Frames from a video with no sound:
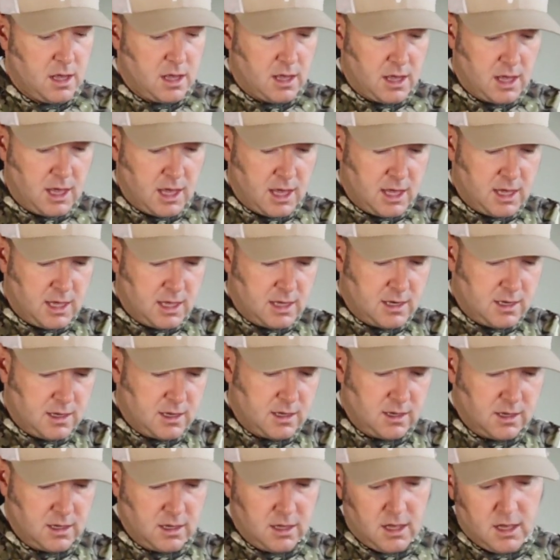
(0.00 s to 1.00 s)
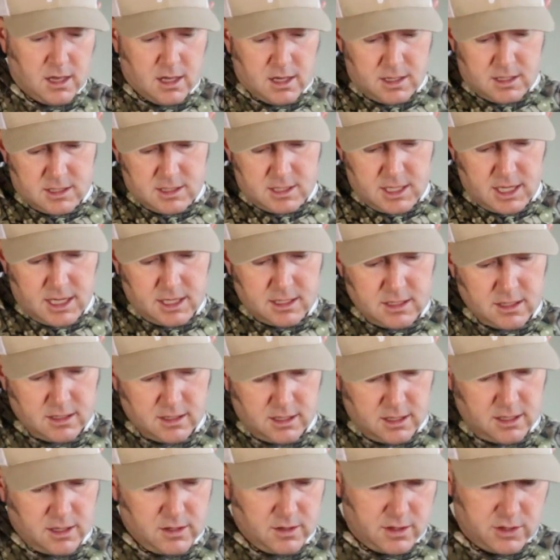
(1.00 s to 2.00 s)
and
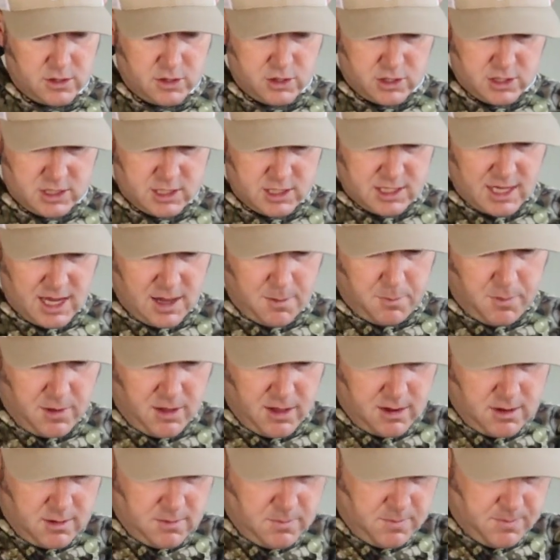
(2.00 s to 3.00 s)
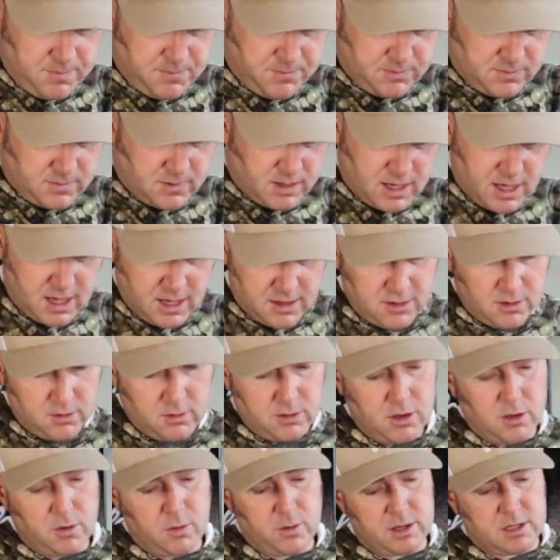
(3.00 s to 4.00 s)
technically you could just step on them and they'll
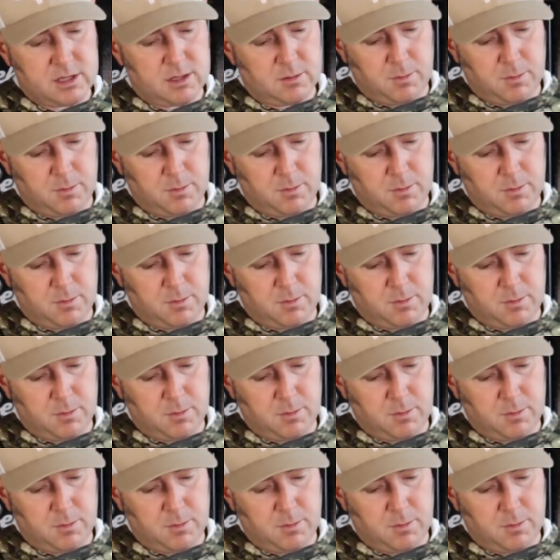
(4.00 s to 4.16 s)
go into